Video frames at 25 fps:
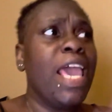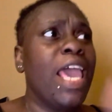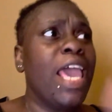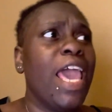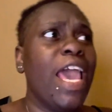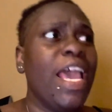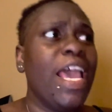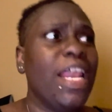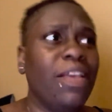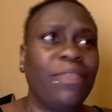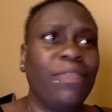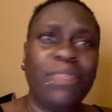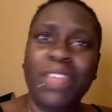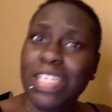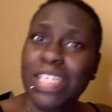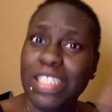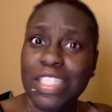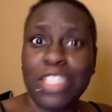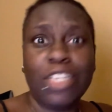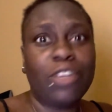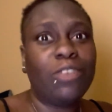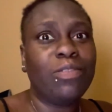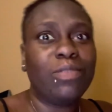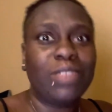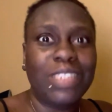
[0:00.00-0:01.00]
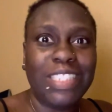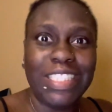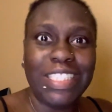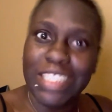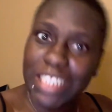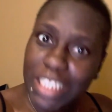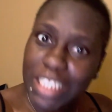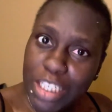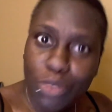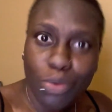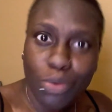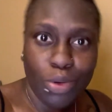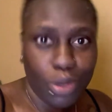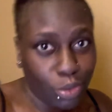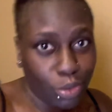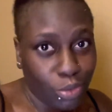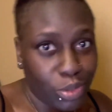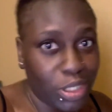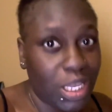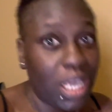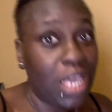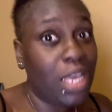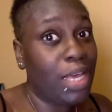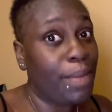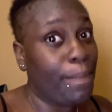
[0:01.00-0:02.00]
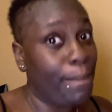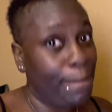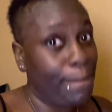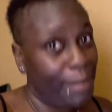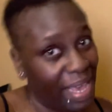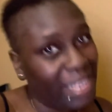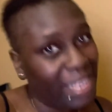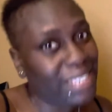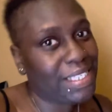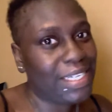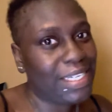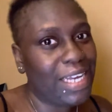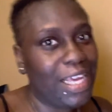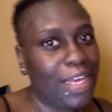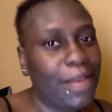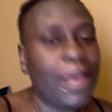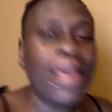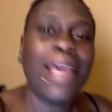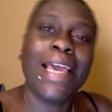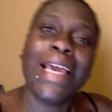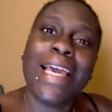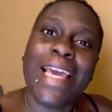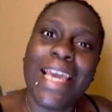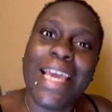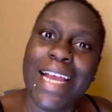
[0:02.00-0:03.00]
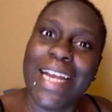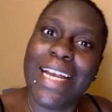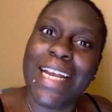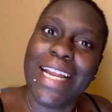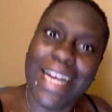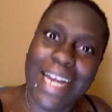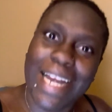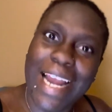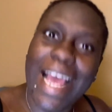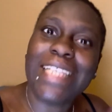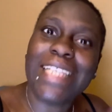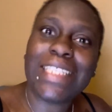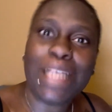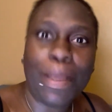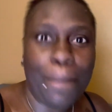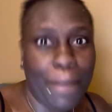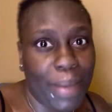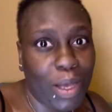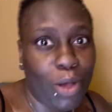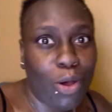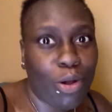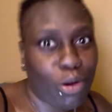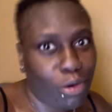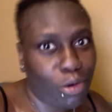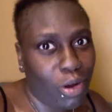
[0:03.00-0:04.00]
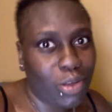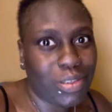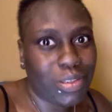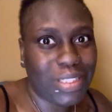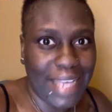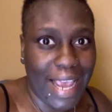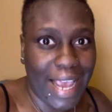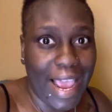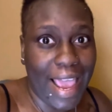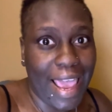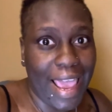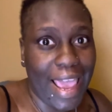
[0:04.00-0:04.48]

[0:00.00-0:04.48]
And if these little Negroes mess it up, then that's a belt across the...